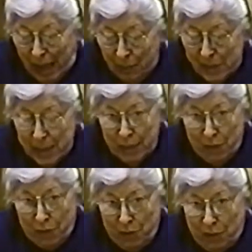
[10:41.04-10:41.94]
I was
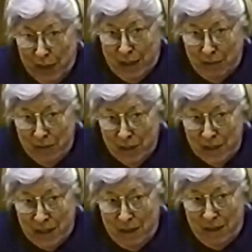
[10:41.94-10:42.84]
then a thoroughly
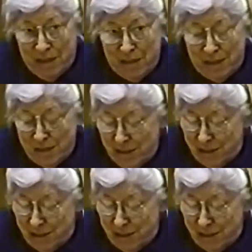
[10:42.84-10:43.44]
convinced atheist,